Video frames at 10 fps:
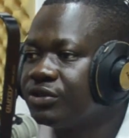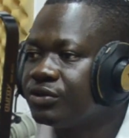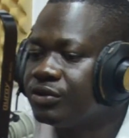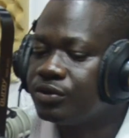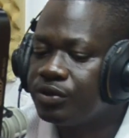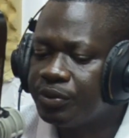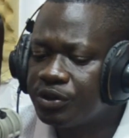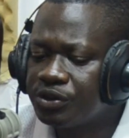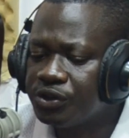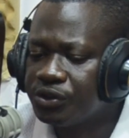to report
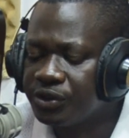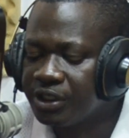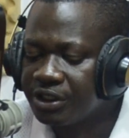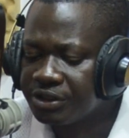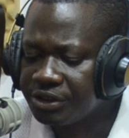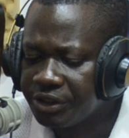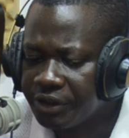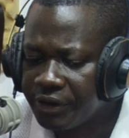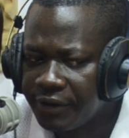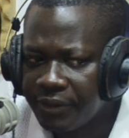to you that
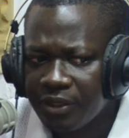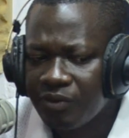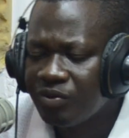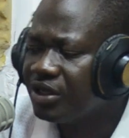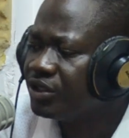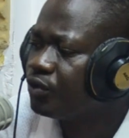there is